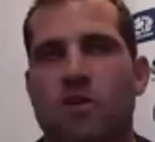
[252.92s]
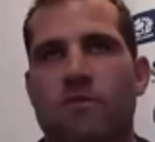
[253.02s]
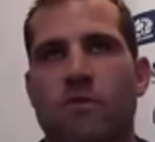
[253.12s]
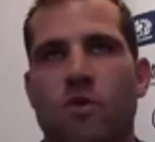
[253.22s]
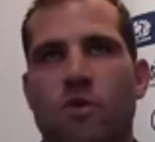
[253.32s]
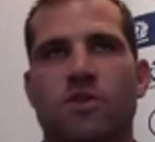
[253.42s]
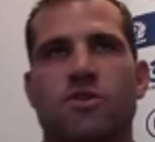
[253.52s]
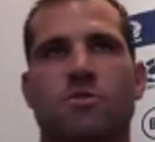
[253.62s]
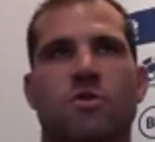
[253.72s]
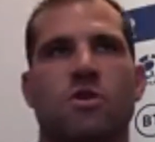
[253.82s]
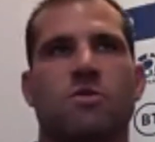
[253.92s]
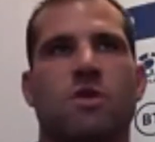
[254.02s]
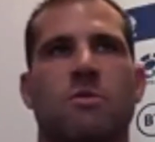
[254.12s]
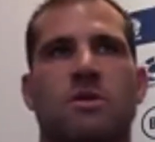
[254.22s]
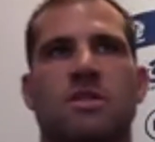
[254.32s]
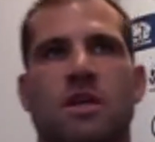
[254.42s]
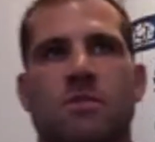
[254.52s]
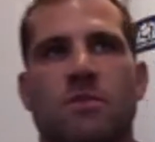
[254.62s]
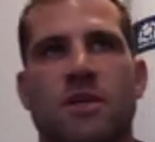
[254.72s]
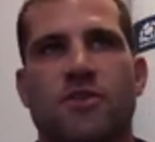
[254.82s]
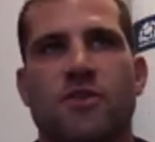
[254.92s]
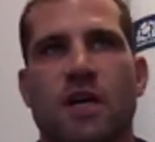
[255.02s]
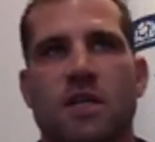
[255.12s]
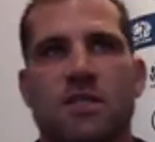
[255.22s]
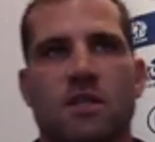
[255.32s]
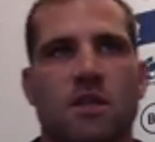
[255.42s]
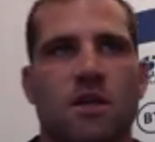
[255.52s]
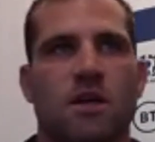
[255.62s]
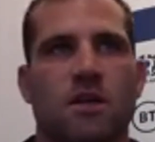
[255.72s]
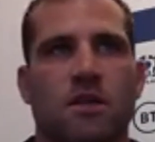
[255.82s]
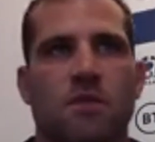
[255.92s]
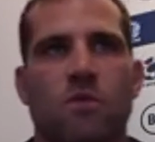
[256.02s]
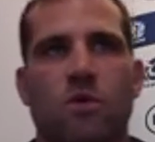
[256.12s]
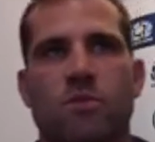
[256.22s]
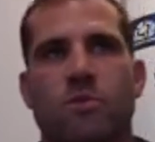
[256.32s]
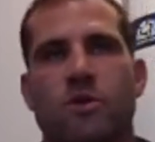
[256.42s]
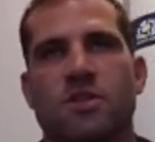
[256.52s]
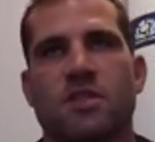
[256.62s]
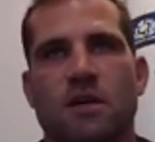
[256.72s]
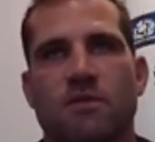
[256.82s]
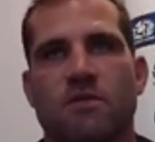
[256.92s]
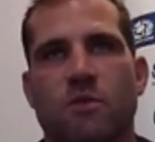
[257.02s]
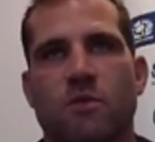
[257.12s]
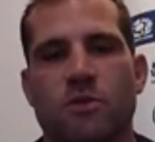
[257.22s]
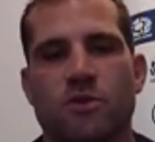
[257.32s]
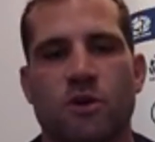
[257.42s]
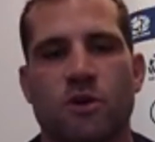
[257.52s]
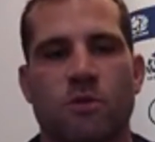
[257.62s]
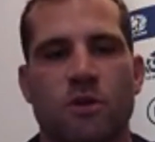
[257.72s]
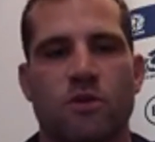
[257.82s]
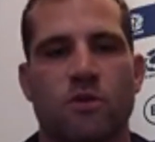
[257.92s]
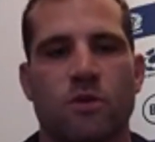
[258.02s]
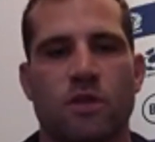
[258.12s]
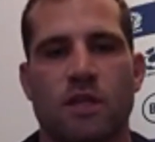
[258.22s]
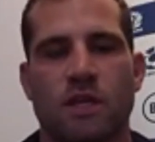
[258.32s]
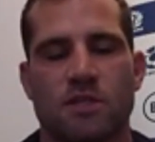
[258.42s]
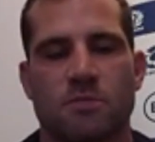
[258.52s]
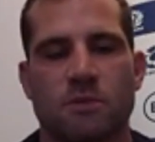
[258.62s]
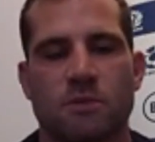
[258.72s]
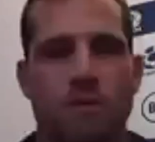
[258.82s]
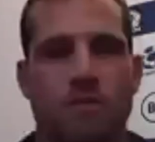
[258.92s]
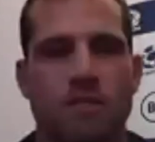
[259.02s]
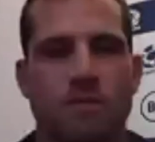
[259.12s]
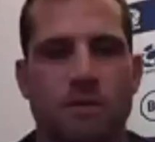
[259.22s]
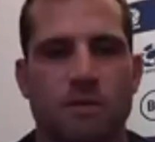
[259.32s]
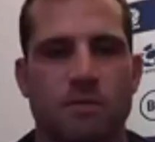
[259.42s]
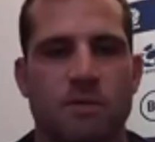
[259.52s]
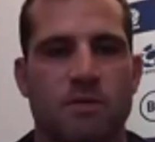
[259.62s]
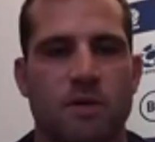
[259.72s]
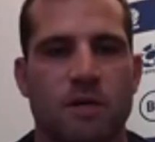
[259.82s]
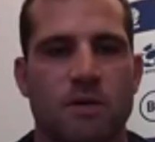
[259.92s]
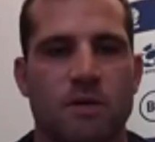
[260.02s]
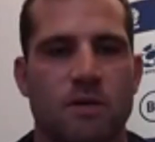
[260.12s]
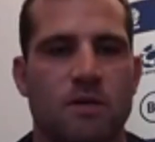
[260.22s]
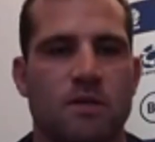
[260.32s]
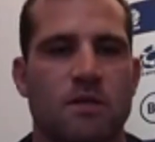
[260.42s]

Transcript: I don't know, it focuses you more as well, because it makes you realise that the more you push yourself, the more you enjoy what you do, and then that just puts you in a better place to be able to play well.